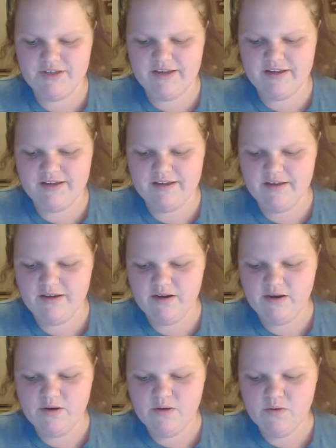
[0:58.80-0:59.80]
Like,
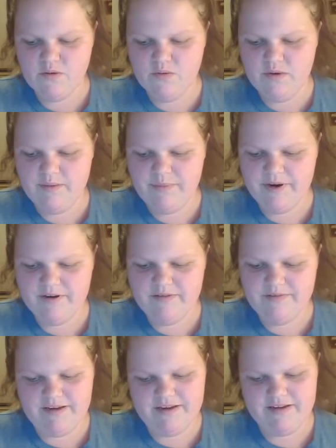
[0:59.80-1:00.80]
one part of
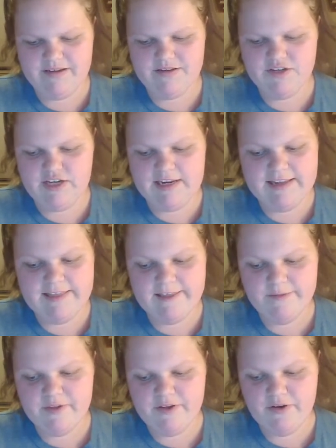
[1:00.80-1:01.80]
it is Janie
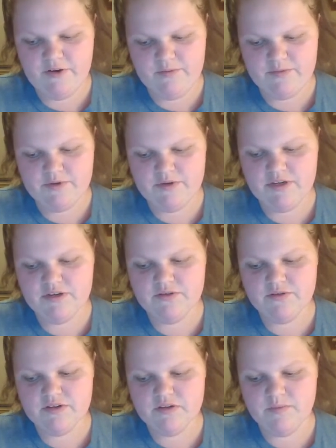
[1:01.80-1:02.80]
limps home. She
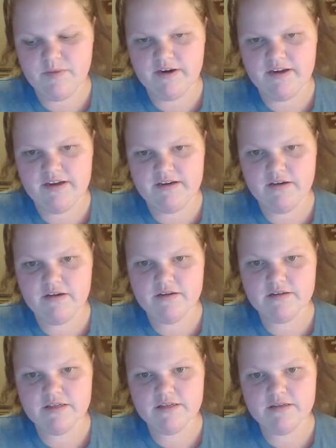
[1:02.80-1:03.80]
ignores the barking
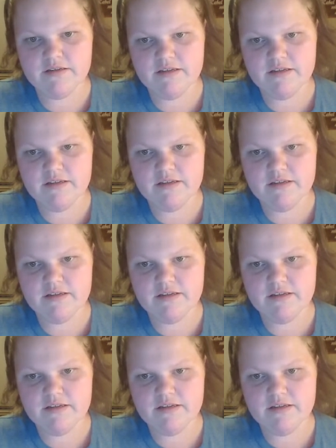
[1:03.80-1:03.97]
dogs.